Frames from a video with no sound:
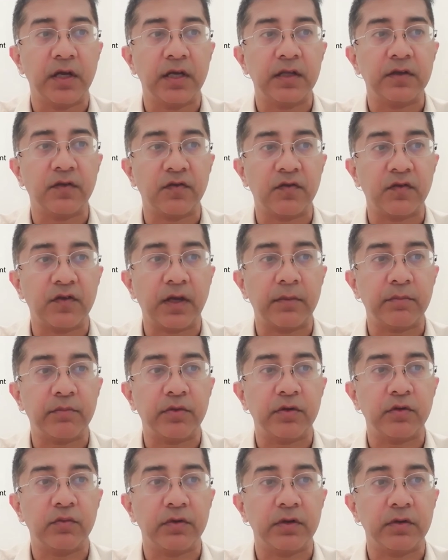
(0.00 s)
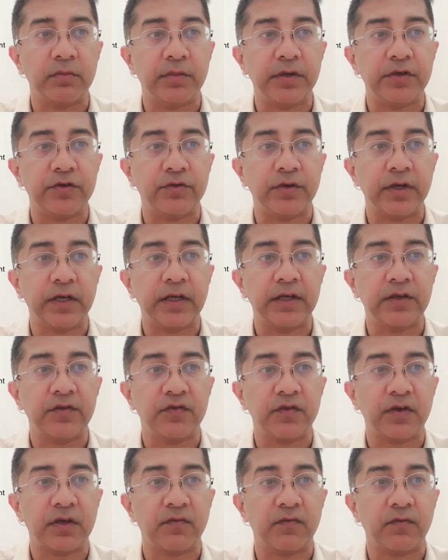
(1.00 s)
The sample will be training
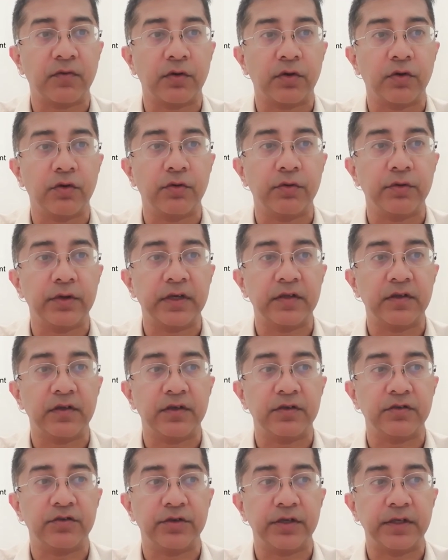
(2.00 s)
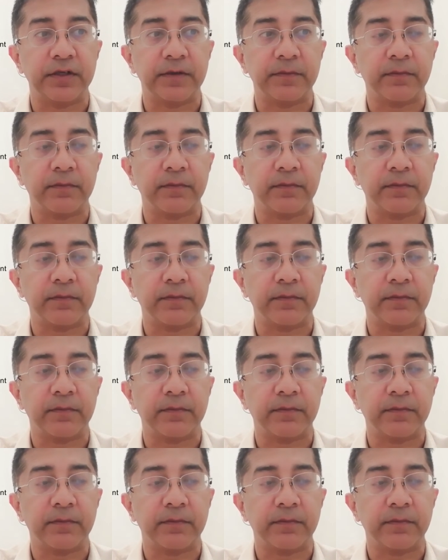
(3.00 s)
set for growing the tree.